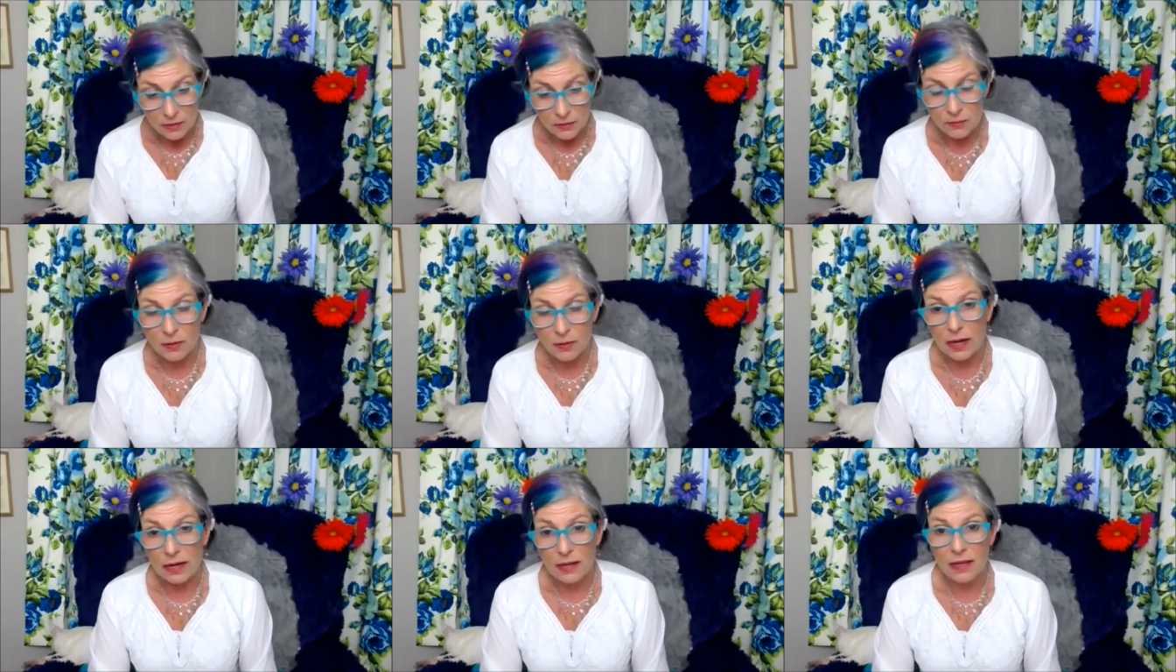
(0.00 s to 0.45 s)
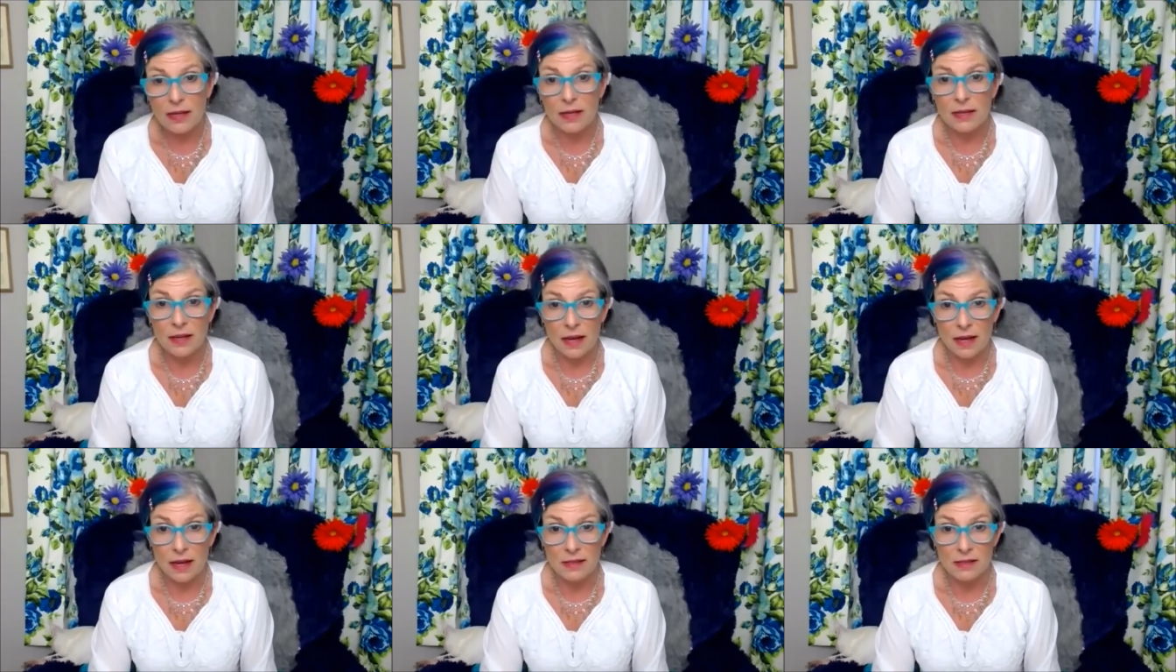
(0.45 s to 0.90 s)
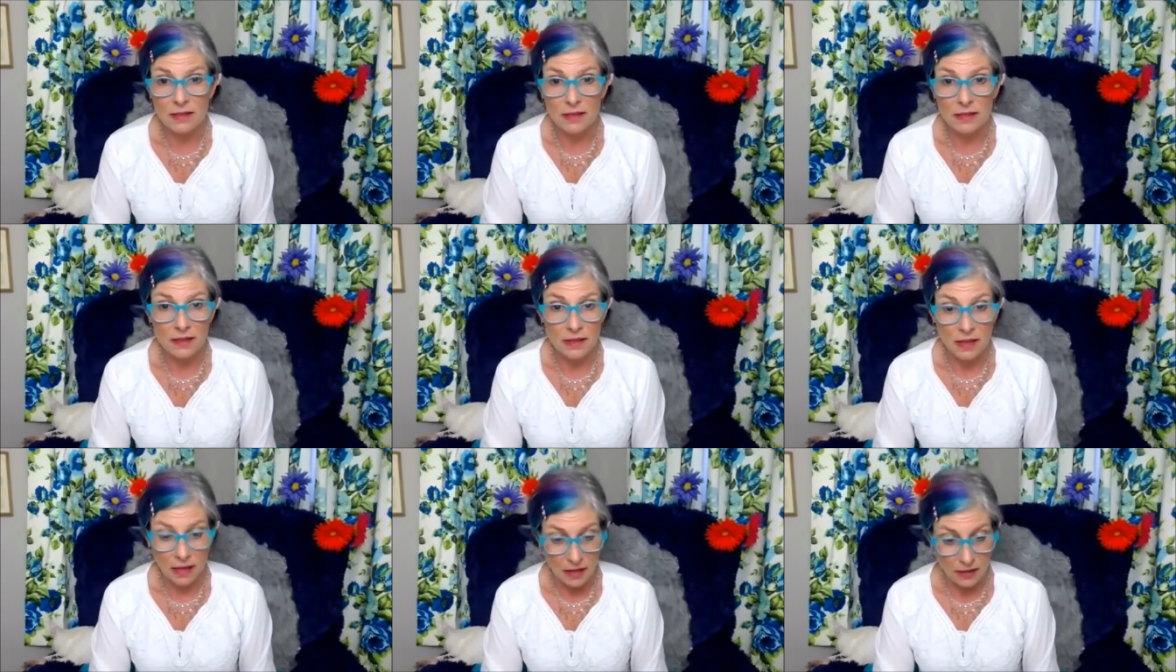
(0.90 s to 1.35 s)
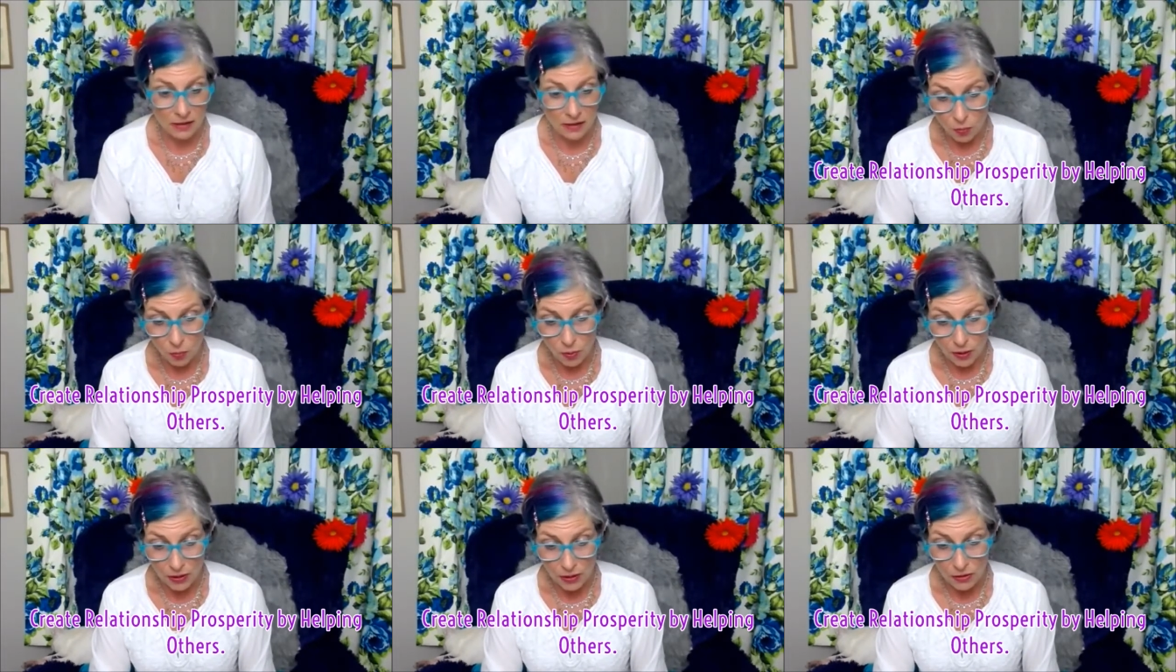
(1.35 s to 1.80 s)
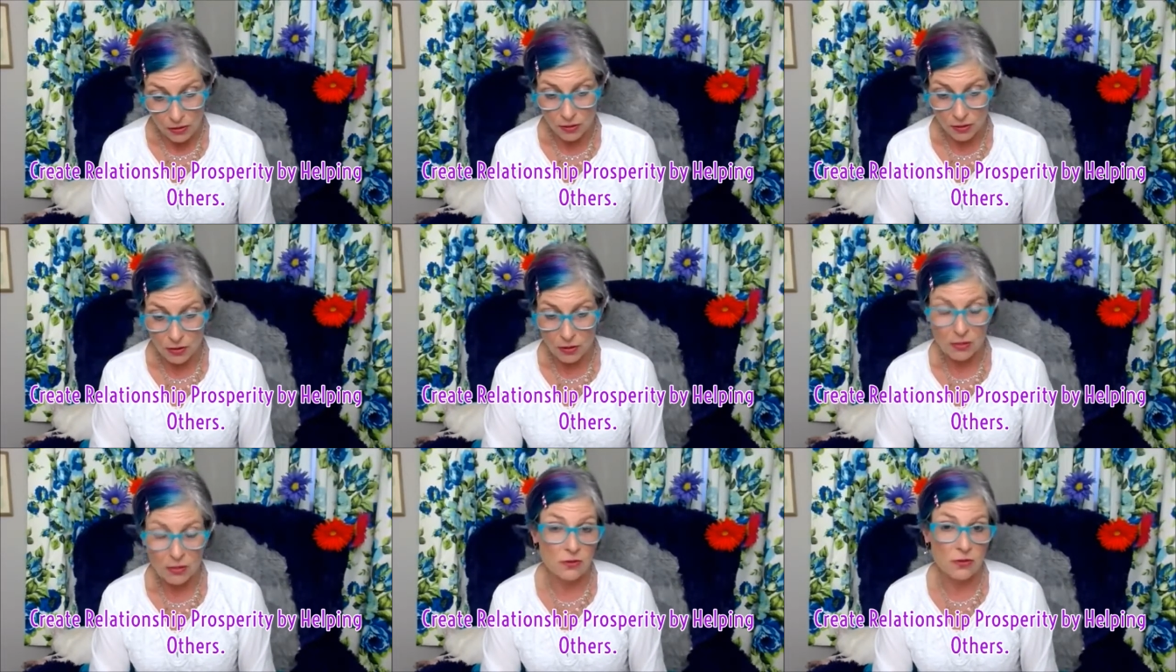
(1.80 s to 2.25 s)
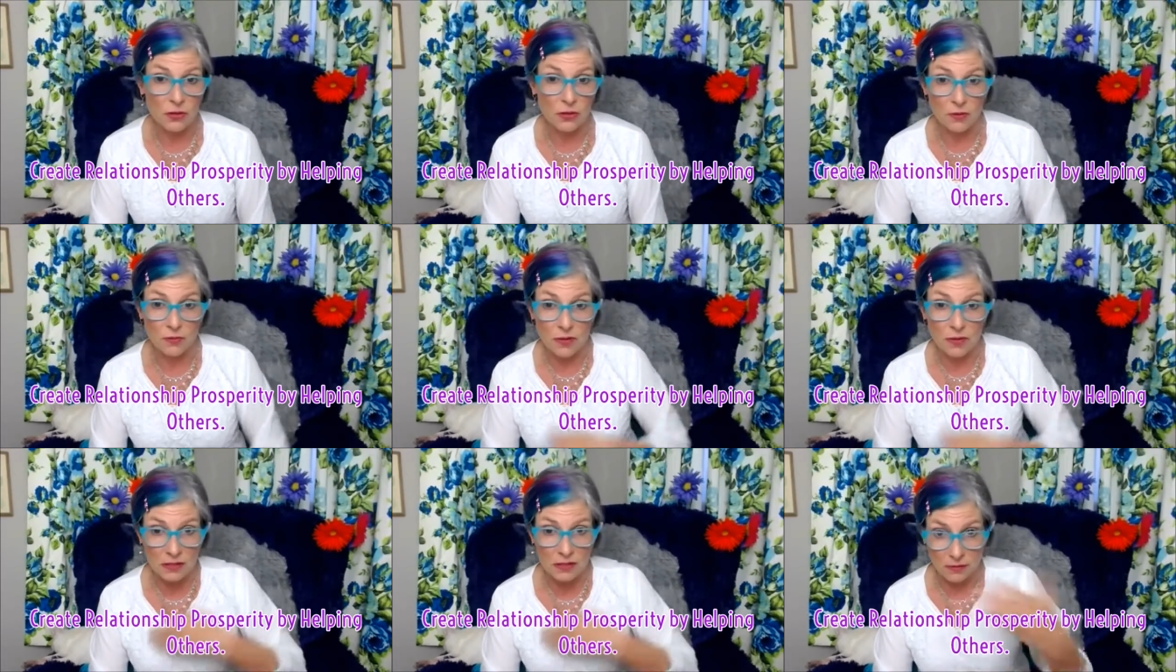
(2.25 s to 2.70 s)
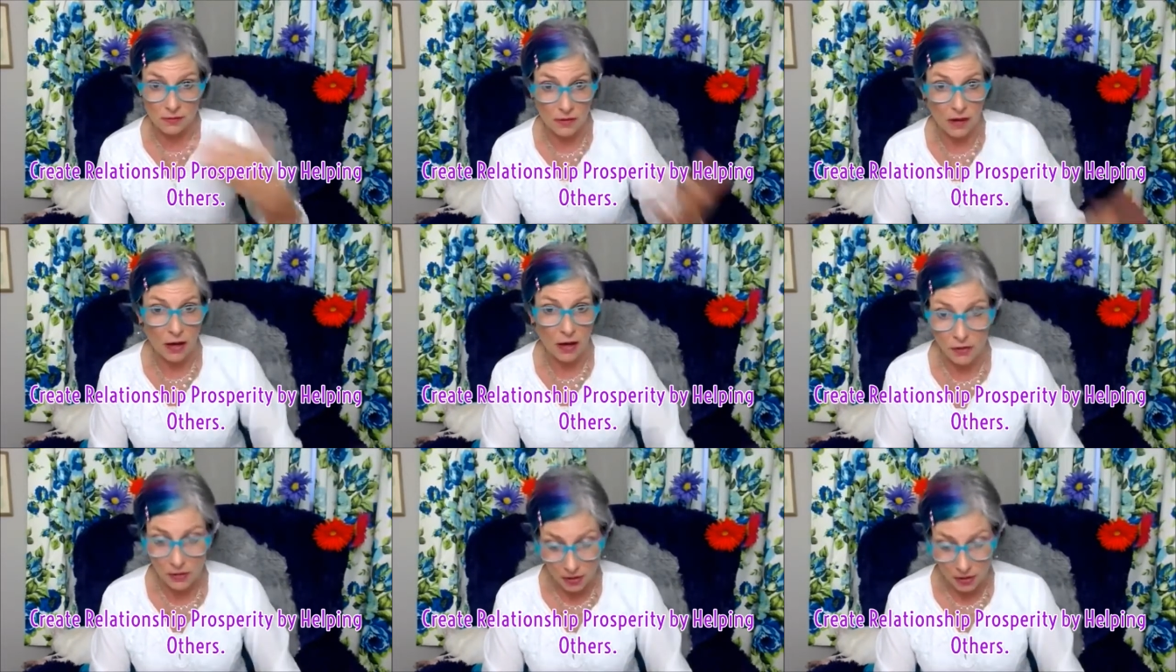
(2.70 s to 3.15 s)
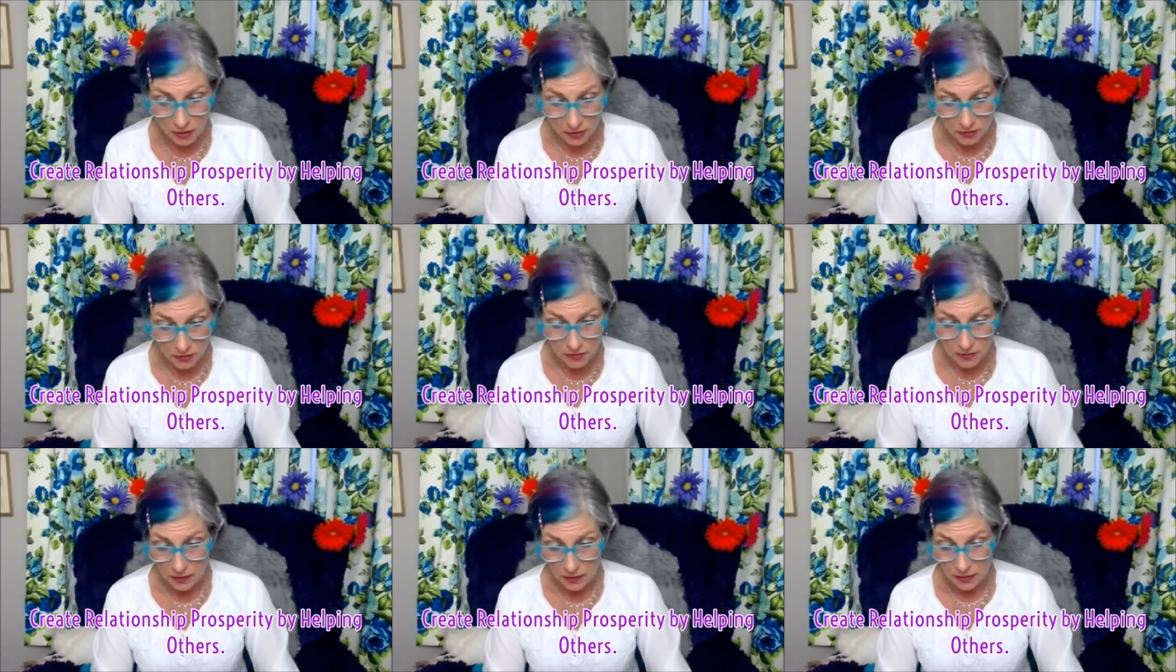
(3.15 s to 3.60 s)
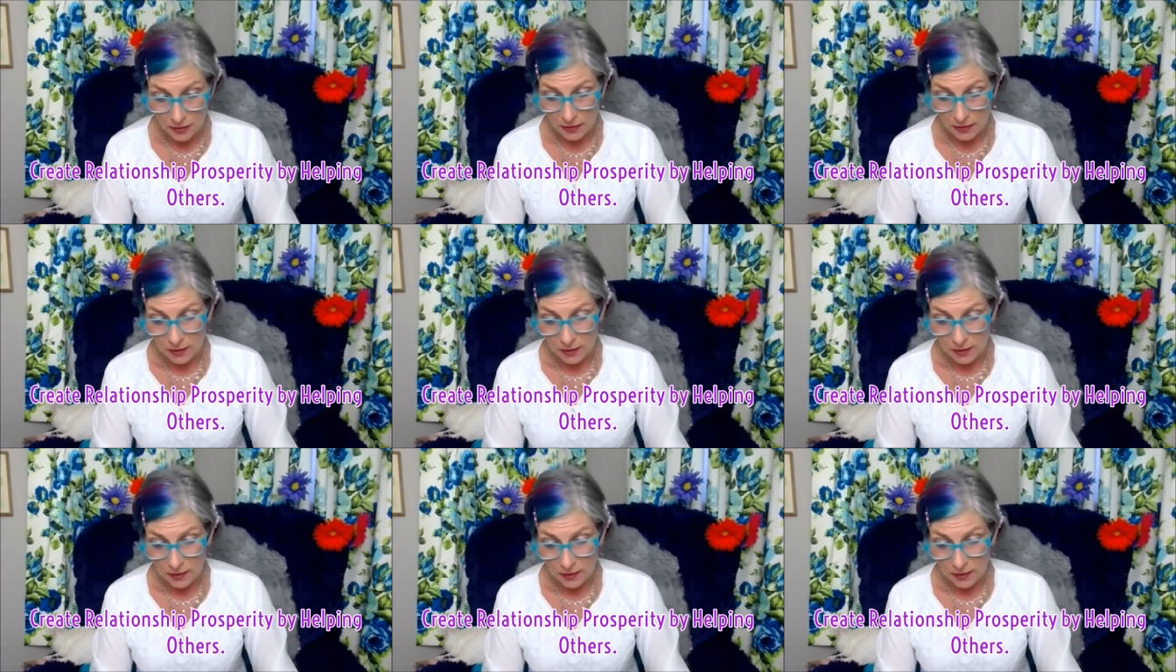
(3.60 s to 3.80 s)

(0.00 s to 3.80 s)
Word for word: recognizing that when you're in service of others